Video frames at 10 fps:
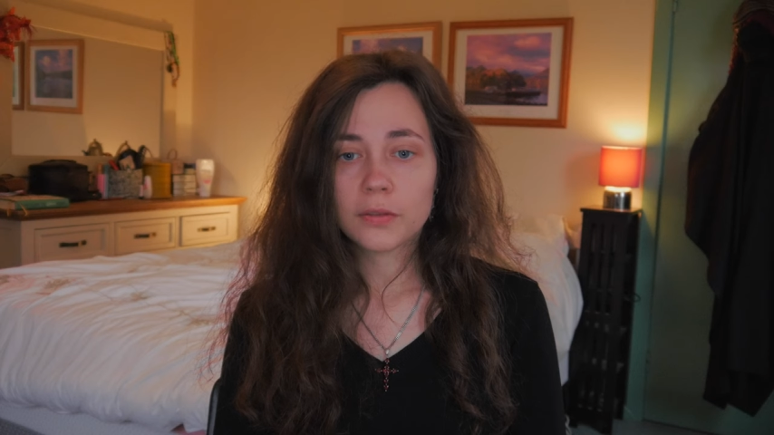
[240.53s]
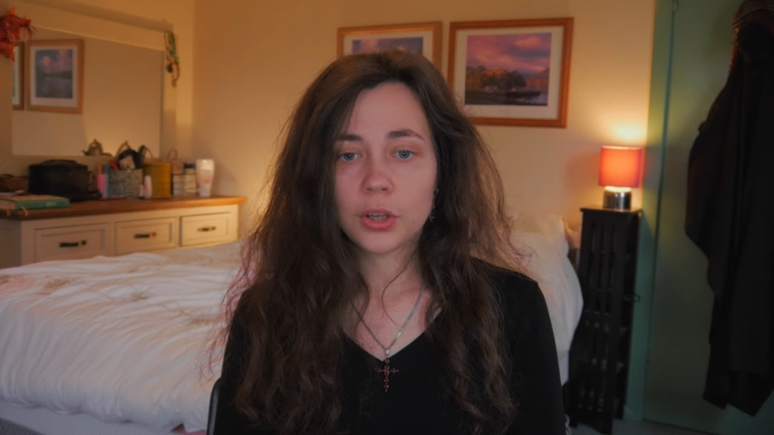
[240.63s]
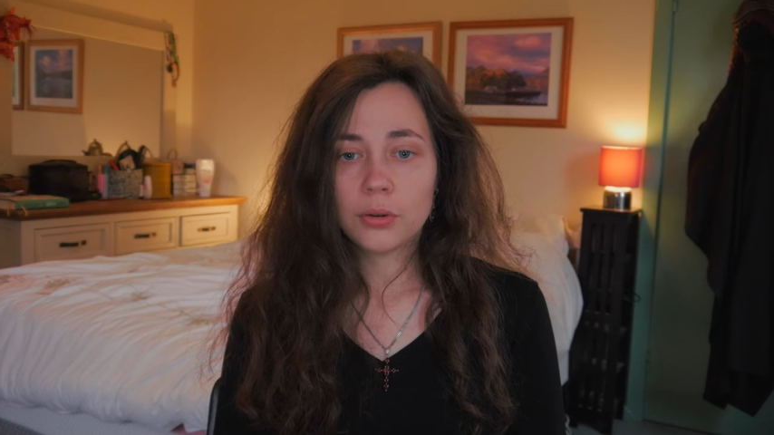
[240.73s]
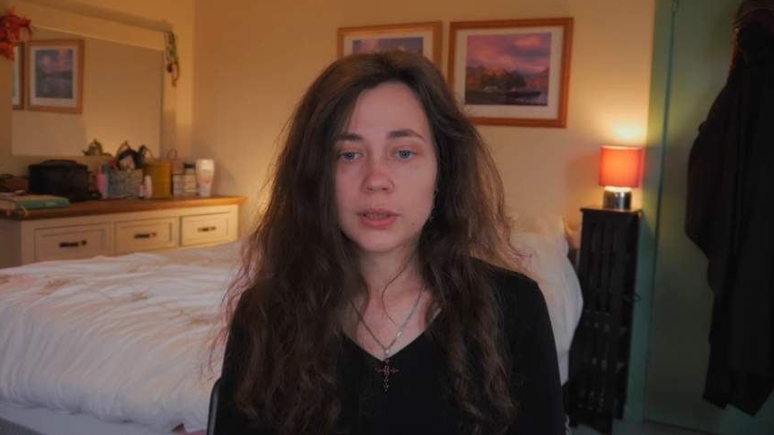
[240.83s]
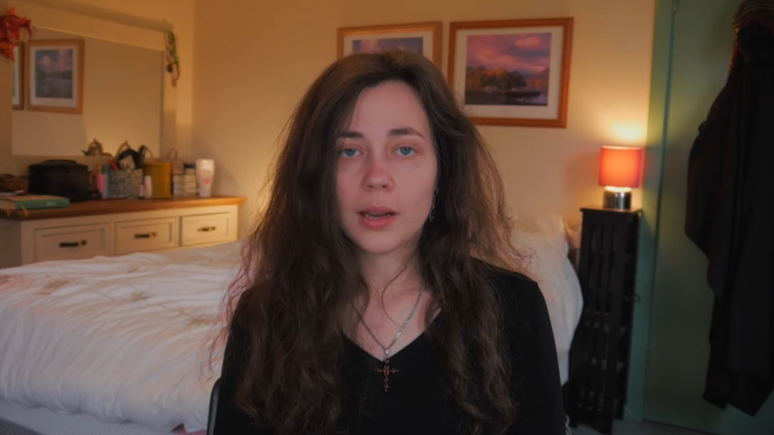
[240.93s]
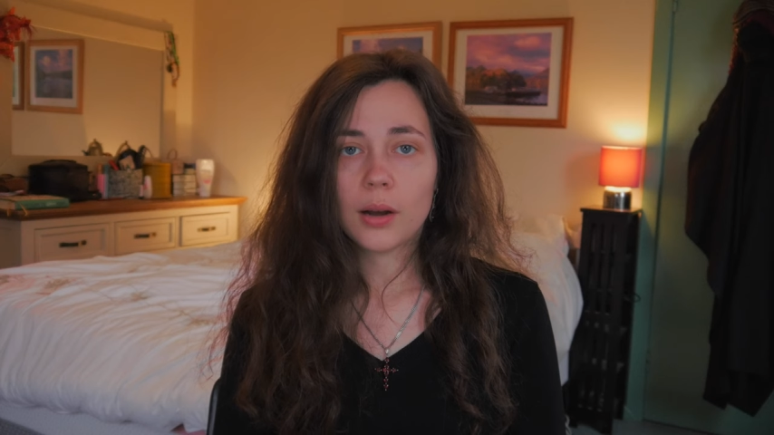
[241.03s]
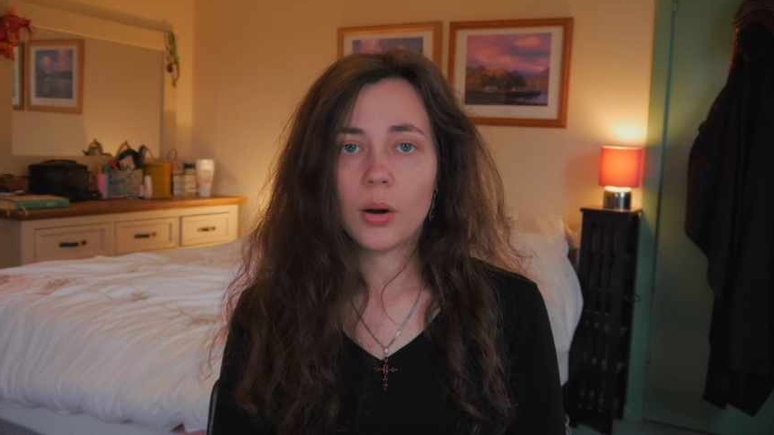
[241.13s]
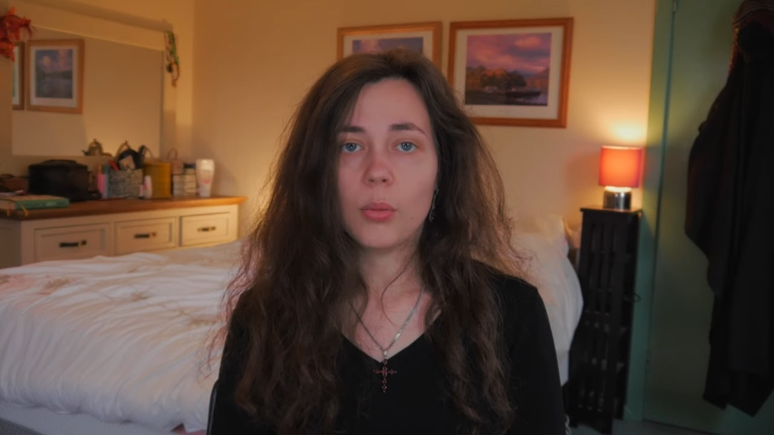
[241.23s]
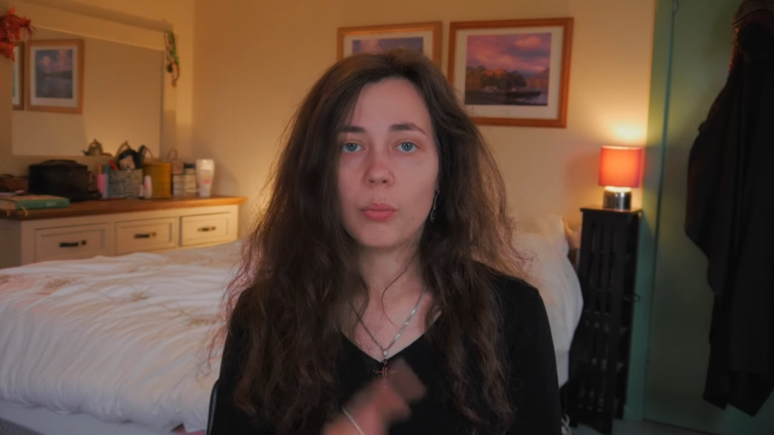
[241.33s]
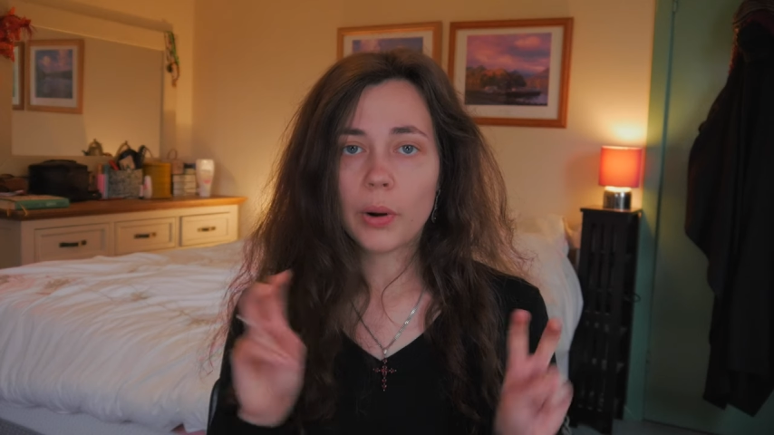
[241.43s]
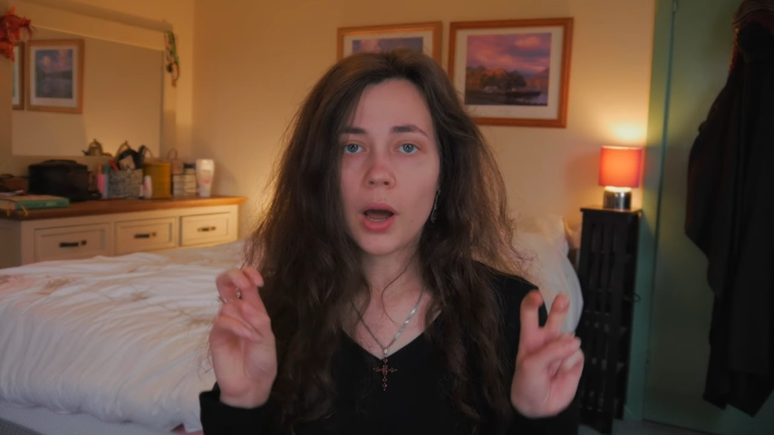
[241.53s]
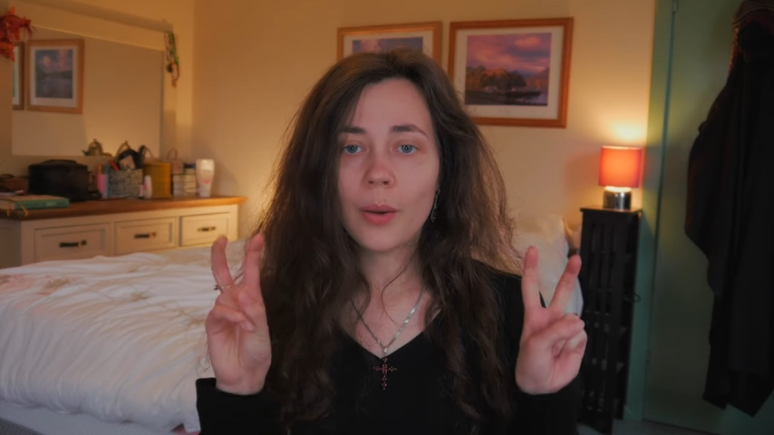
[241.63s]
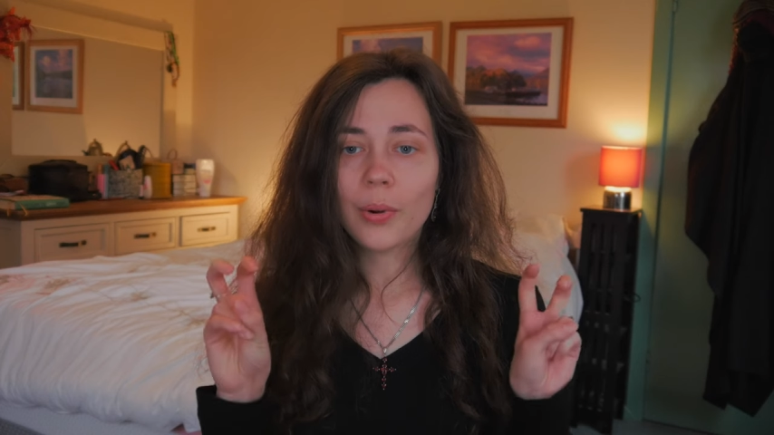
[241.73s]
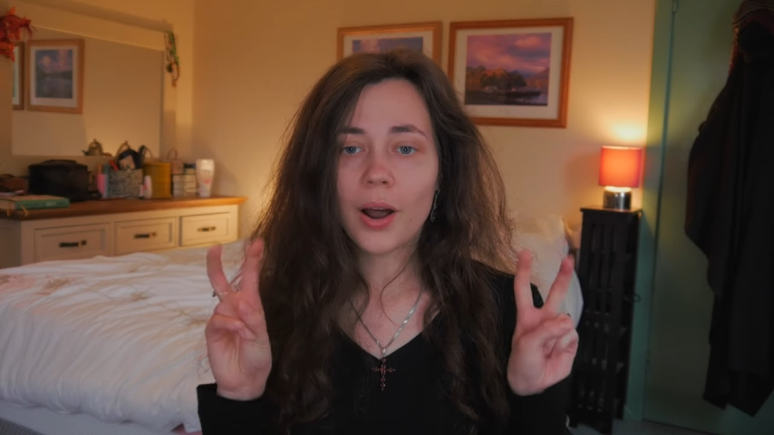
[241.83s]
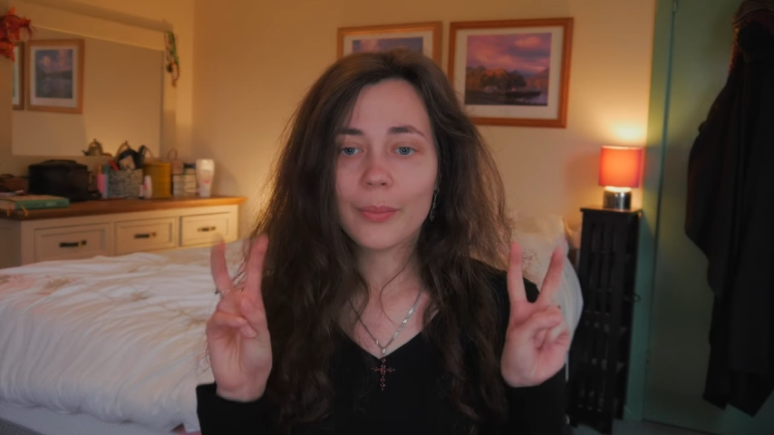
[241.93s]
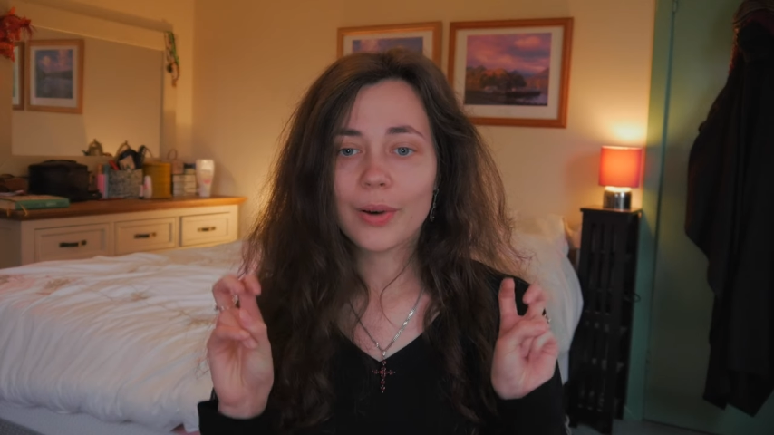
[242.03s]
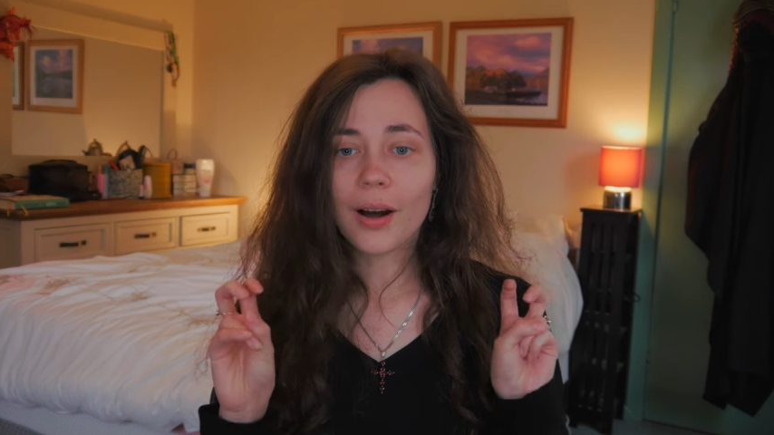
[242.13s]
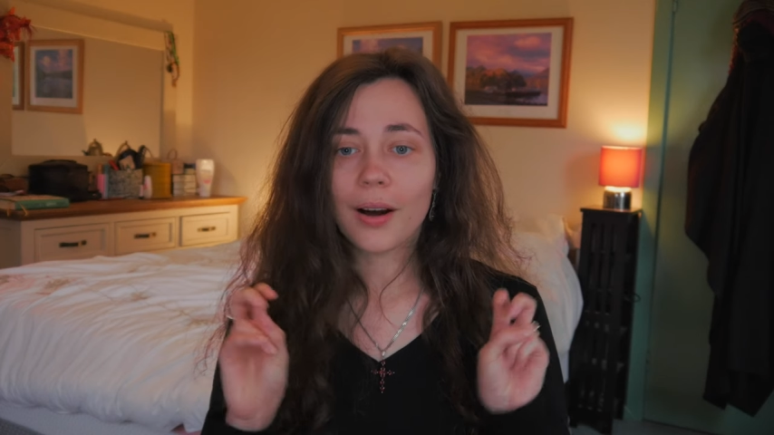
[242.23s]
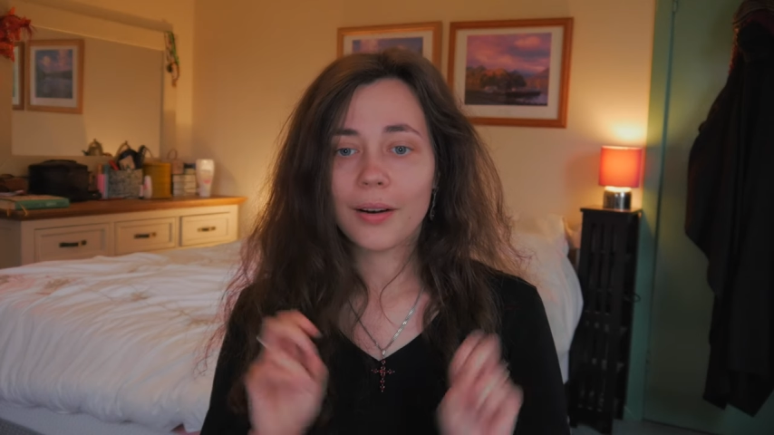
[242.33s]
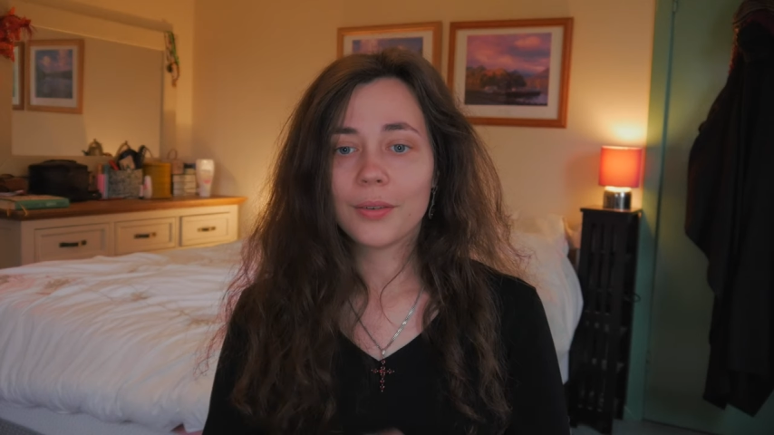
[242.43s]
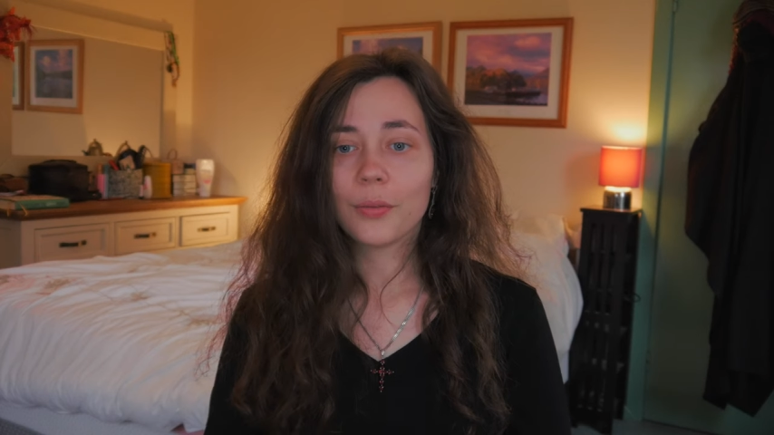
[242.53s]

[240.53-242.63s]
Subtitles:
for using blah blah blah